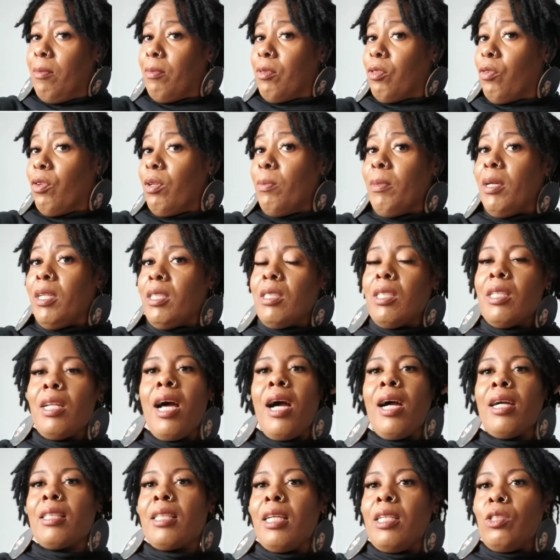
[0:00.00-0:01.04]
3 months
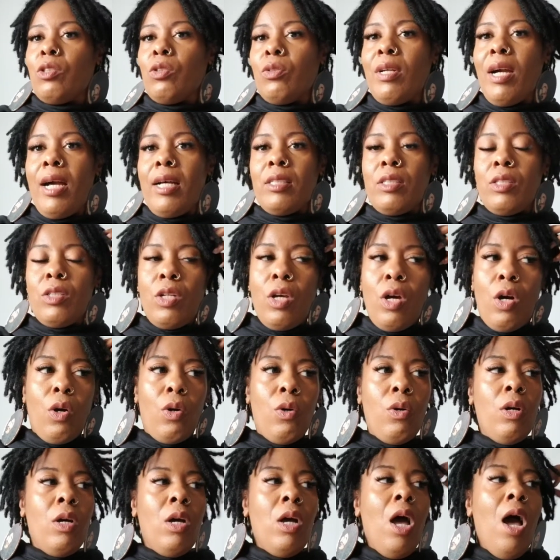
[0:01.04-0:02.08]
locked, as you guys
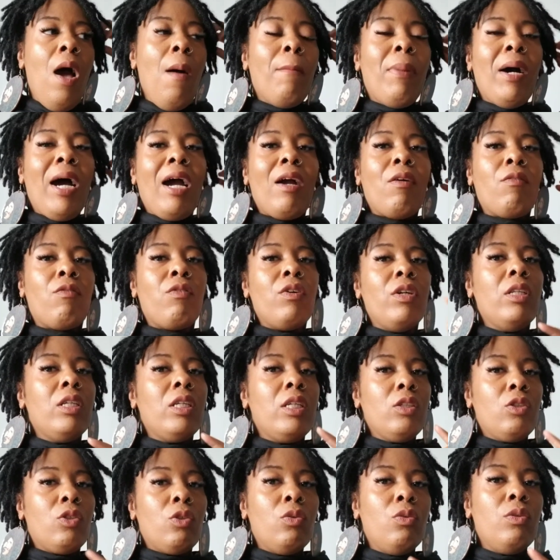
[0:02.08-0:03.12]
know, but I
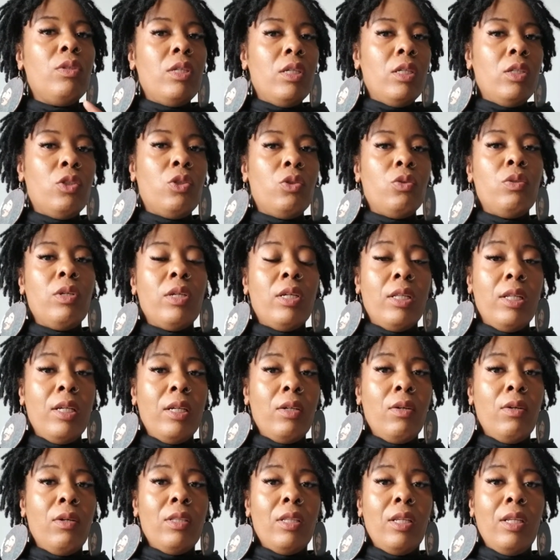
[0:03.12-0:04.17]
really do need you to
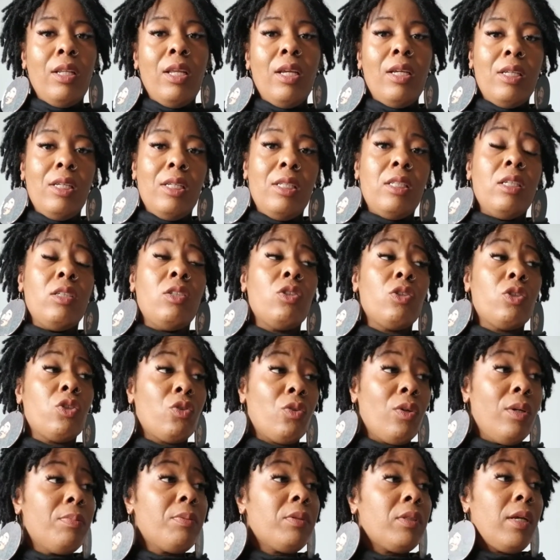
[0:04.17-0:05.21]
click on the link in the
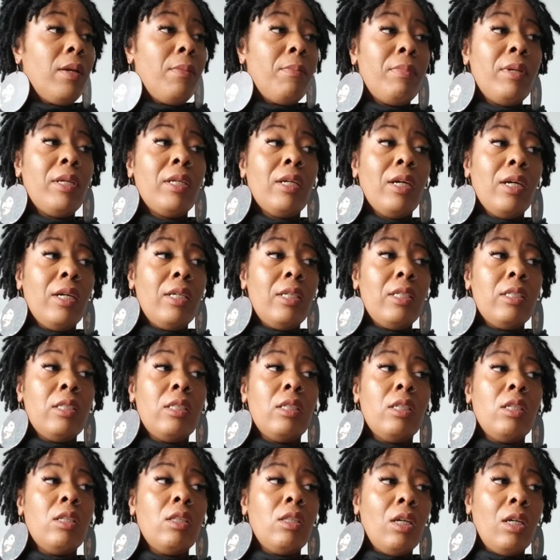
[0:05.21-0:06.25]
description
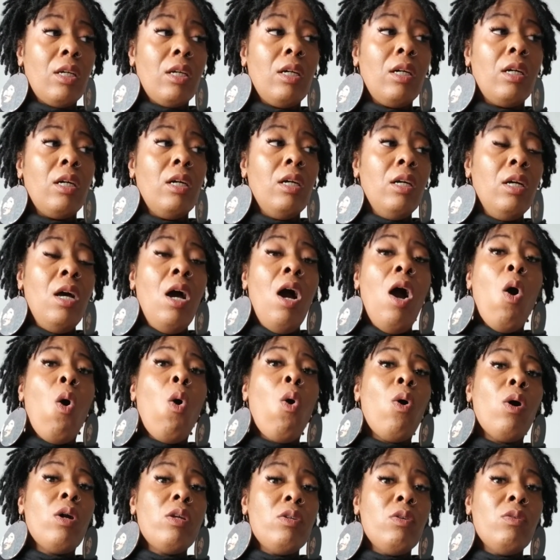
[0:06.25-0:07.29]
because the
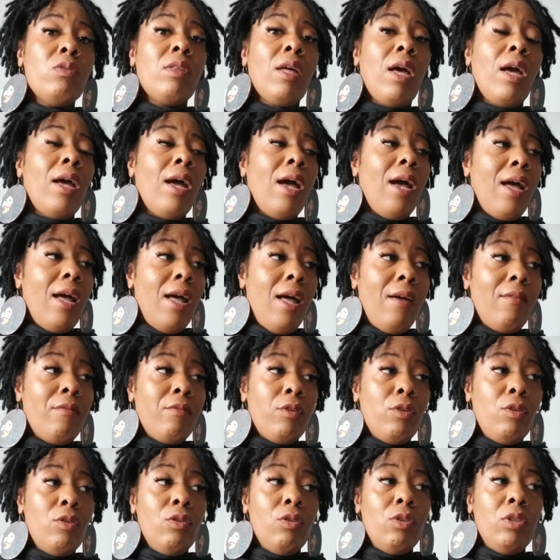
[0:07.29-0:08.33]
oil that I have
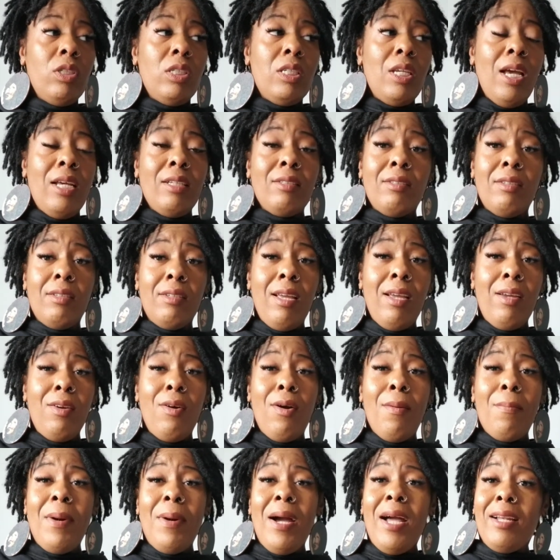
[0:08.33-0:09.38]
used yesterday
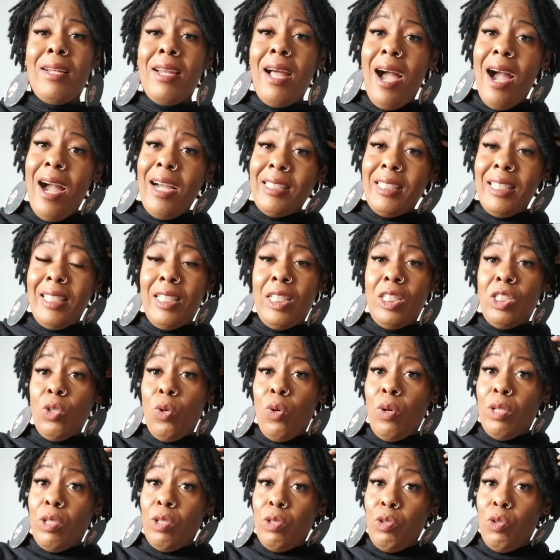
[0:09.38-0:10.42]
on my locks, and this
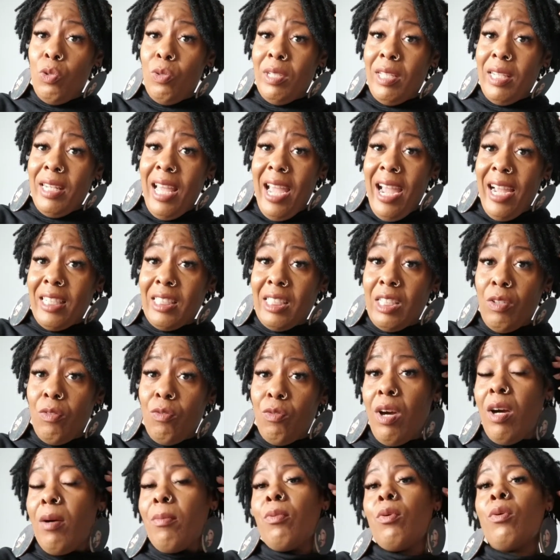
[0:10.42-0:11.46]
oil you can actually
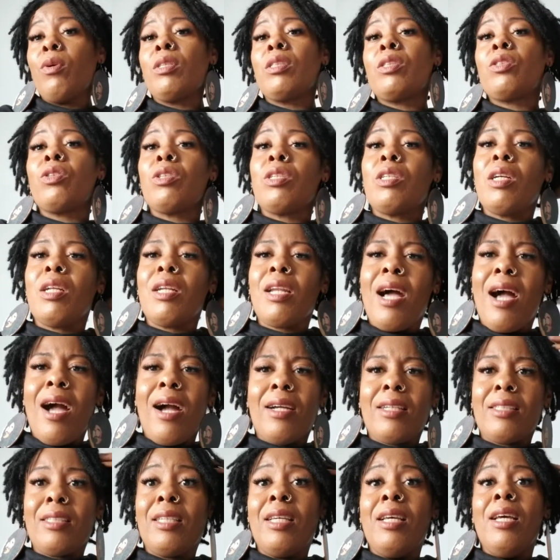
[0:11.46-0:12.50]
rub onto your
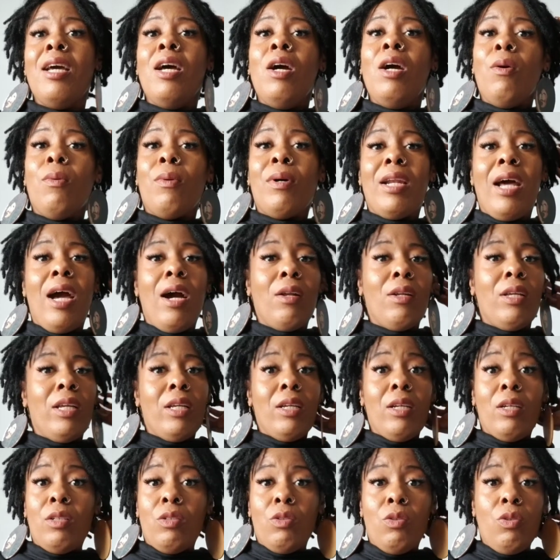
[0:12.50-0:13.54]
locks without it,
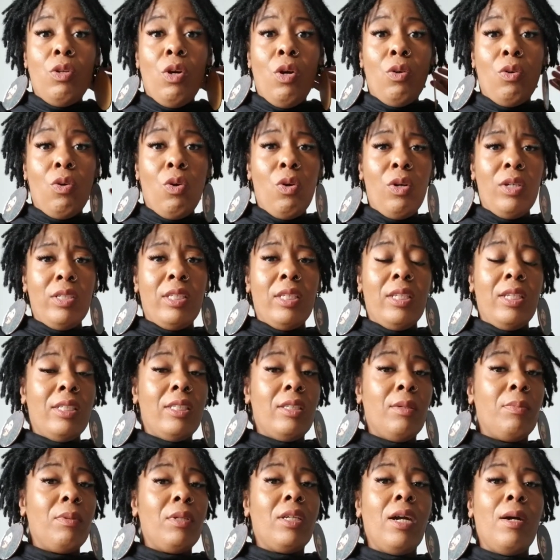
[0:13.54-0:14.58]
causing it
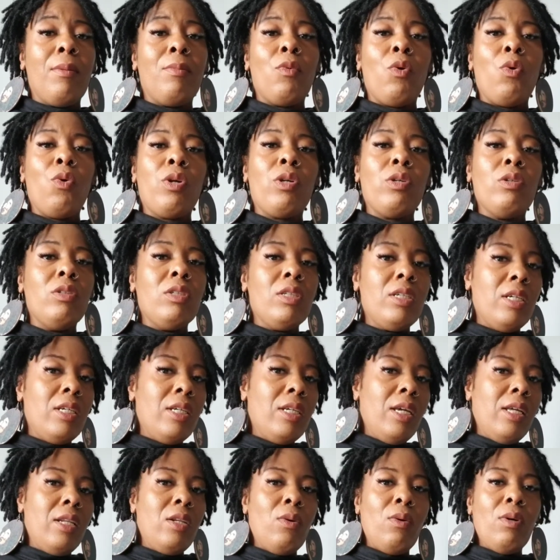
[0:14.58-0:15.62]
to become
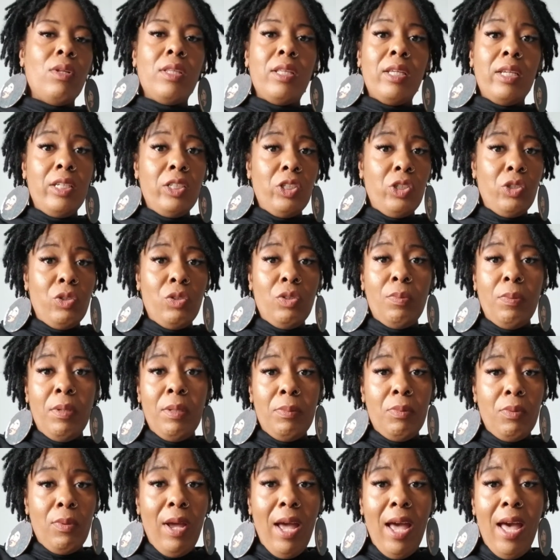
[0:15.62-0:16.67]
oily and all the issues
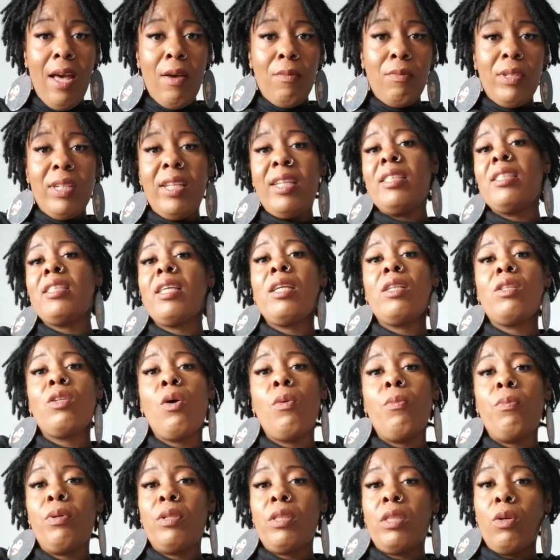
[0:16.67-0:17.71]
people have when they say
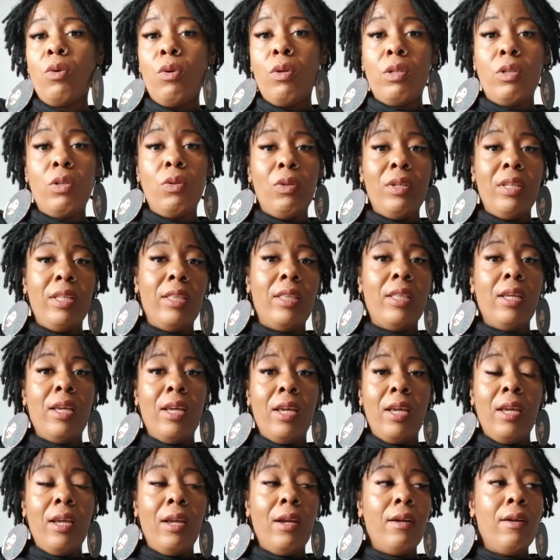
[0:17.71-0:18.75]
don't put the oil in the
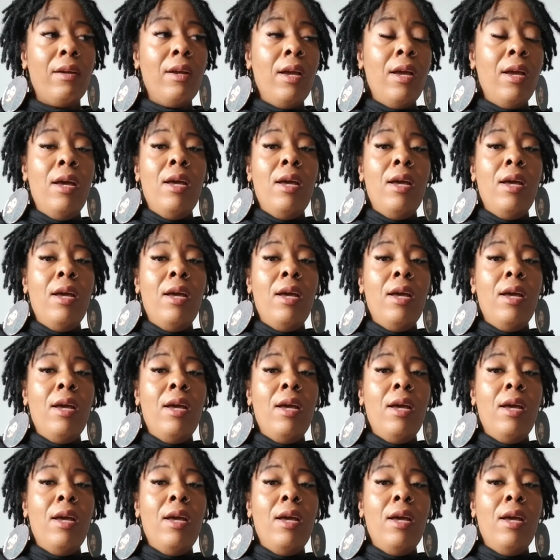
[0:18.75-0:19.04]
hair.